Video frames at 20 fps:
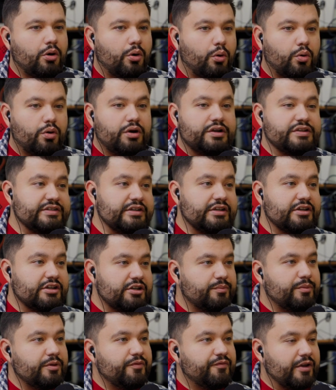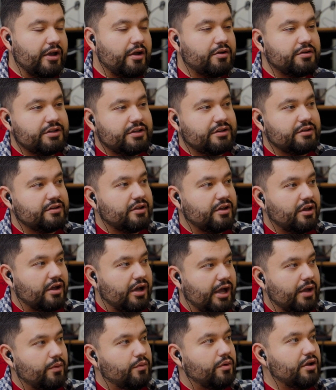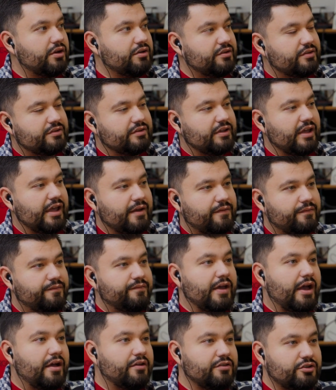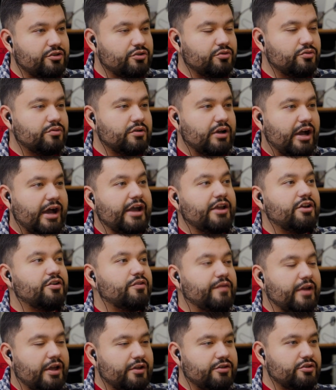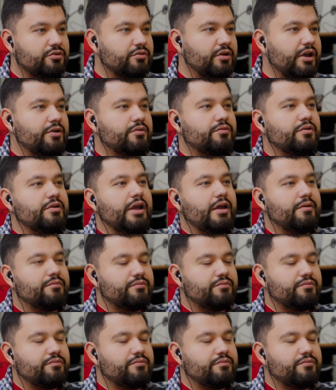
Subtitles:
Or is it going to be found in, I want to have higher value.